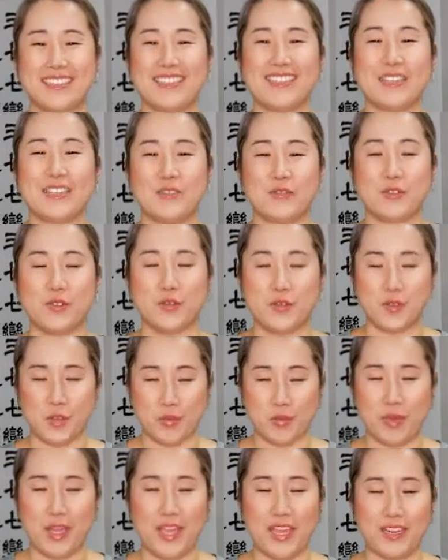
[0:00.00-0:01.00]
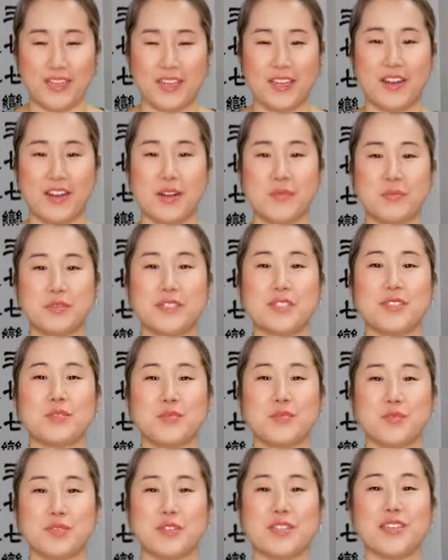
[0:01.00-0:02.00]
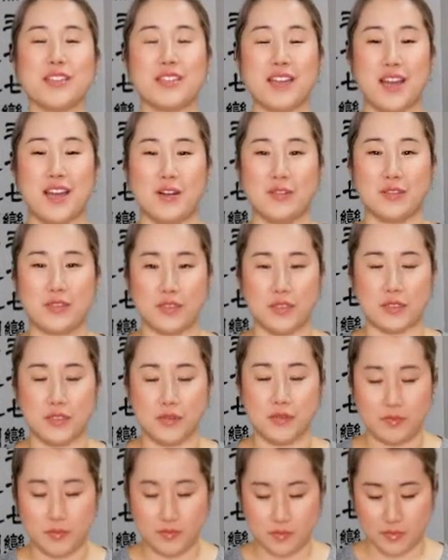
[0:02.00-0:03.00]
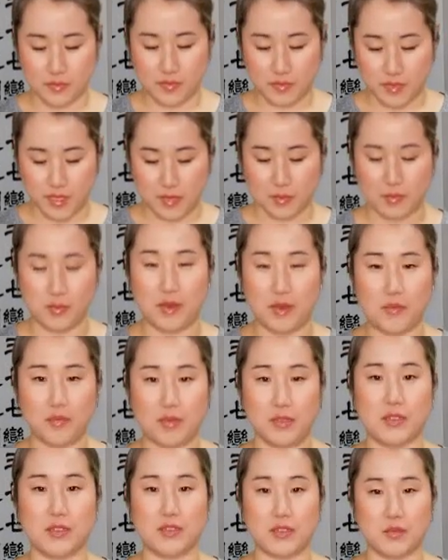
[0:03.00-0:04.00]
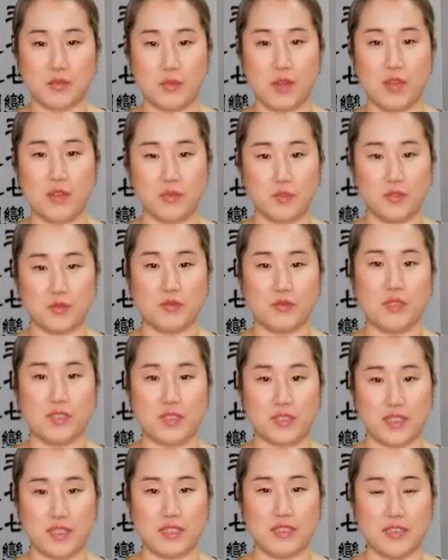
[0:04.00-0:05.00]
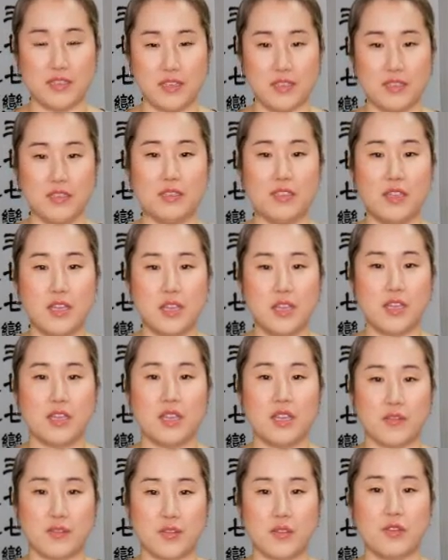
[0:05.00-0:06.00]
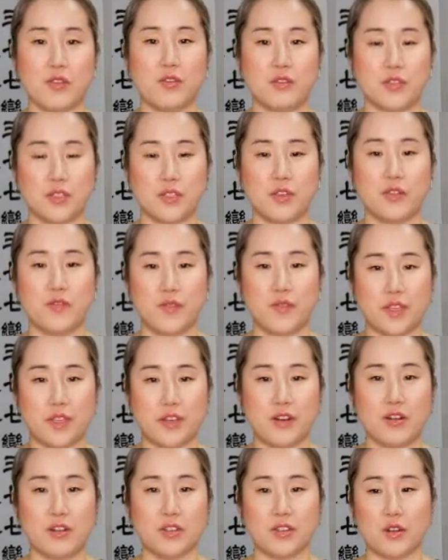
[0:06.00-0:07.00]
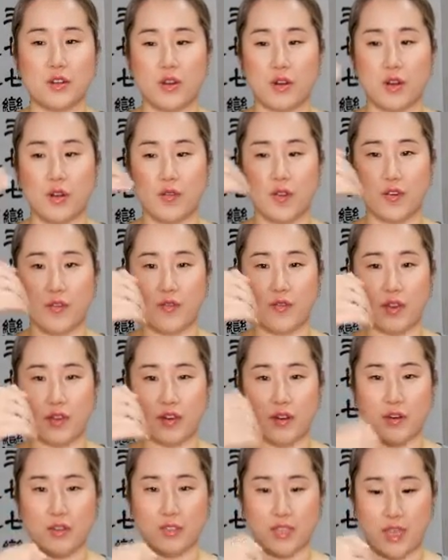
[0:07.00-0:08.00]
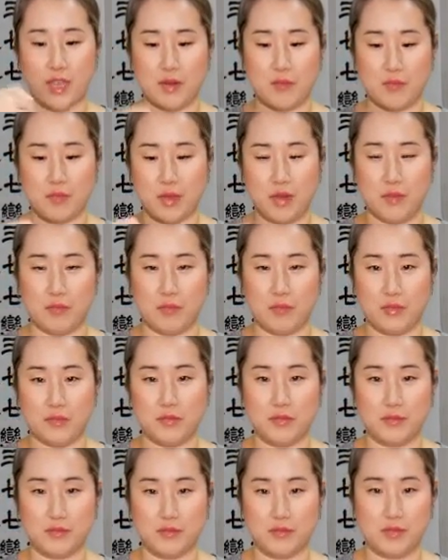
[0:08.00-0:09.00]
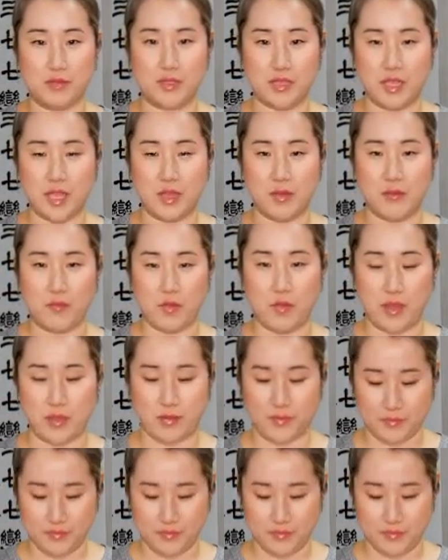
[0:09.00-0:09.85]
If you feel pain here, please breathe out. Keep pumping in small movements like this. If you're using your fingers, curve your fingers and pump. Same way.